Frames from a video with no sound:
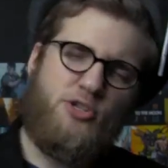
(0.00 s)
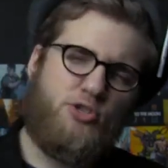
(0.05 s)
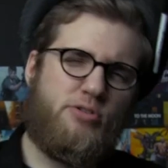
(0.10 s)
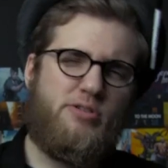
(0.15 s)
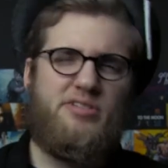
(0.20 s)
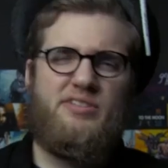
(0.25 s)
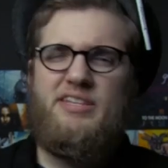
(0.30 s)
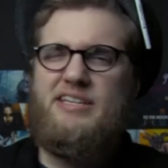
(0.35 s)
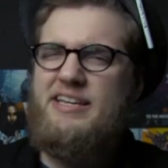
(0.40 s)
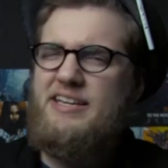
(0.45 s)

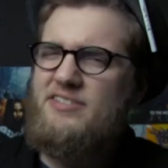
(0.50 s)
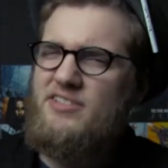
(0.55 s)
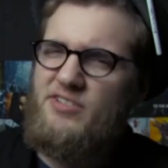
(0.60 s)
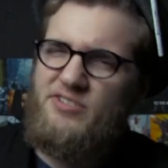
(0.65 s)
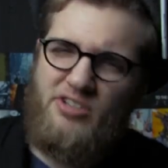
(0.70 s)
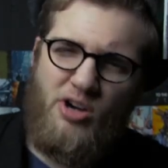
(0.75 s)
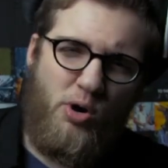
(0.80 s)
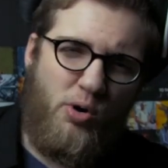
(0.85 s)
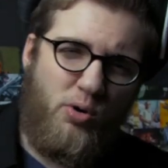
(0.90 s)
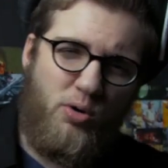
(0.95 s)
interesting as
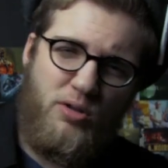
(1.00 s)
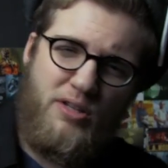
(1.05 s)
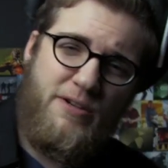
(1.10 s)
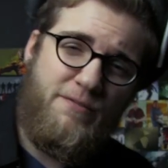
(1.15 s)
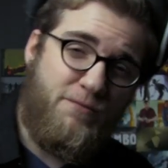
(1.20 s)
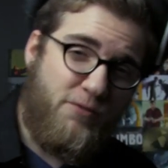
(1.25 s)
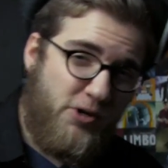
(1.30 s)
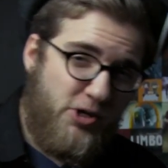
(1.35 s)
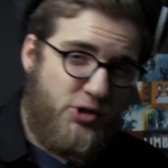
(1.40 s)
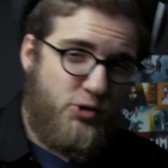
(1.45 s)
a
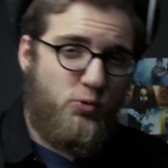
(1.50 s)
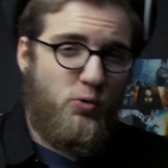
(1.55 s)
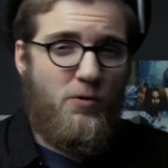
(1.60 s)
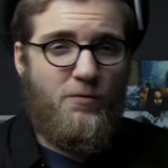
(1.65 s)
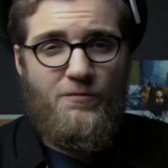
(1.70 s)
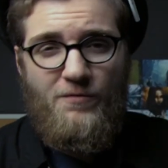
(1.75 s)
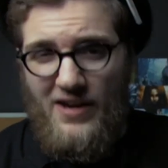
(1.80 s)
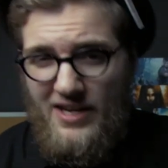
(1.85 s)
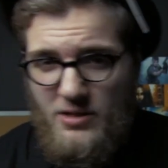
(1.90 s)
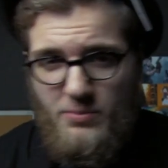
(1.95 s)
totally
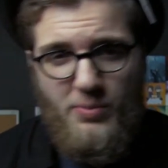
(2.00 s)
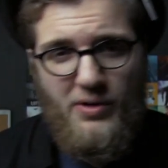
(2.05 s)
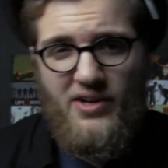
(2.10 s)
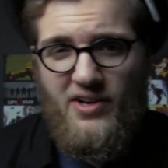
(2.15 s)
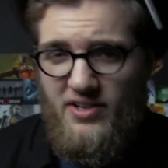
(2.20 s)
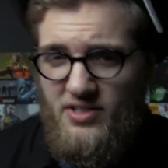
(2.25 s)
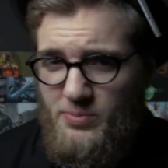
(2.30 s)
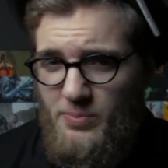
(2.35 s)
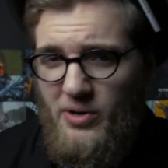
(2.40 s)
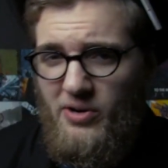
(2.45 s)
virtual
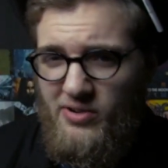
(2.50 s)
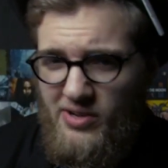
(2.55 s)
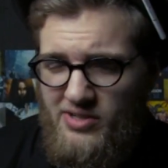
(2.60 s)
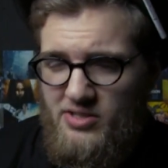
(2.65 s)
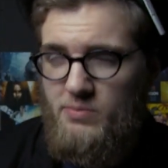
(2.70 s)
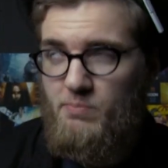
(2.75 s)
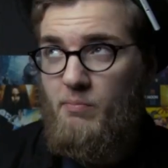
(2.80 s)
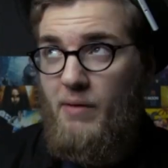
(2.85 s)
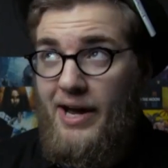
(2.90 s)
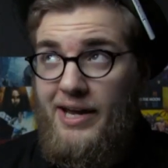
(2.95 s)
Facebook
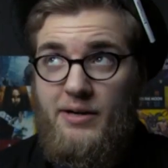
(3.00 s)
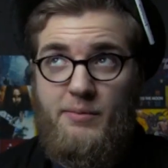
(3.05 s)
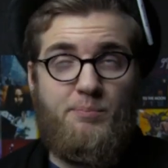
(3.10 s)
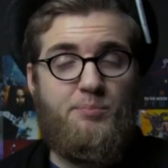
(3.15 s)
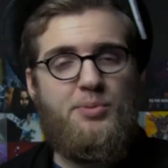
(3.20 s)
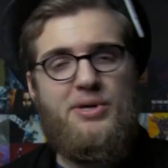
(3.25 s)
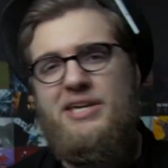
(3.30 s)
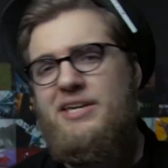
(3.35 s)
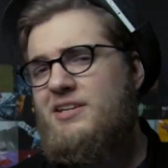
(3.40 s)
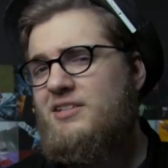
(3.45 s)
experience
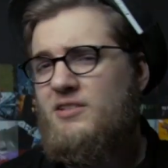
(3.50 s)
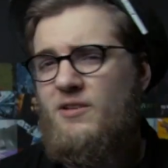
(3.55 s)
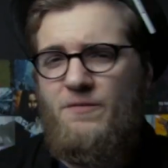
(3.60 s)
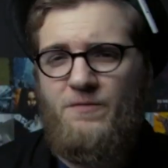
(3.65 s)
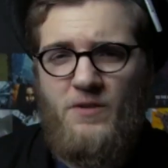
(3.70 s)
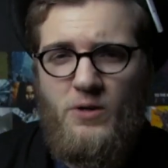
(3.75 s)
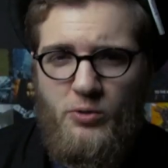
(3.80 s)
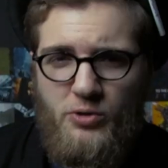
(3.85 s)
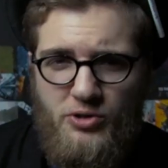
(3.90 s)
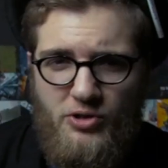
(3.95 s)
might be in
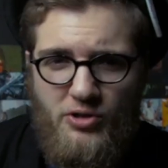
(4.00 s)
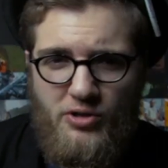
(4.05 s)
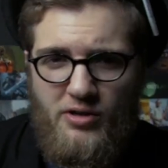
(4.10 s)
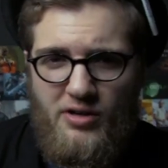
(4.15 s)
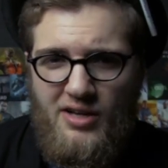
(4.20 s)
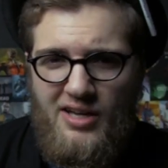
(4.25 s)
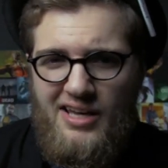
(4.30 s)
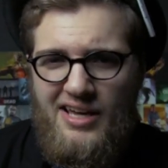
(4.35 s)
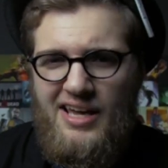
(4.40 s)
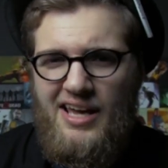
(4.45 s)
the
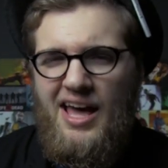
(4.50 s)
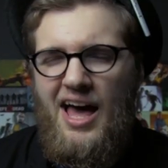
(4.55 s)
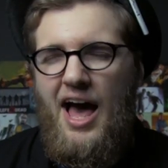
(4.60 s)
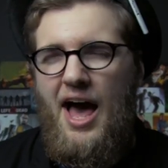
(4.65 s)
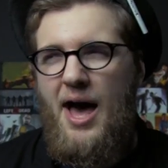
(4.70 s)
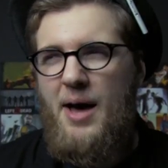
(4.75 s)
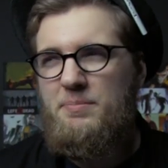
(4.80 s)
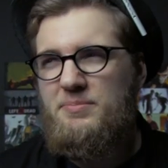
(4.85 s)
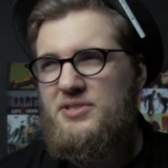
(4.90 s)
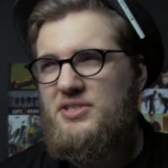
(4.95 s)
future,
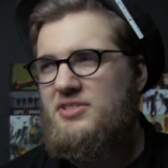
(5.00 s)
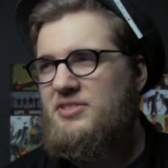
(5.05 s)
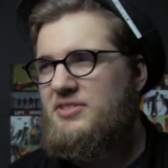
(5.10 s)
I'm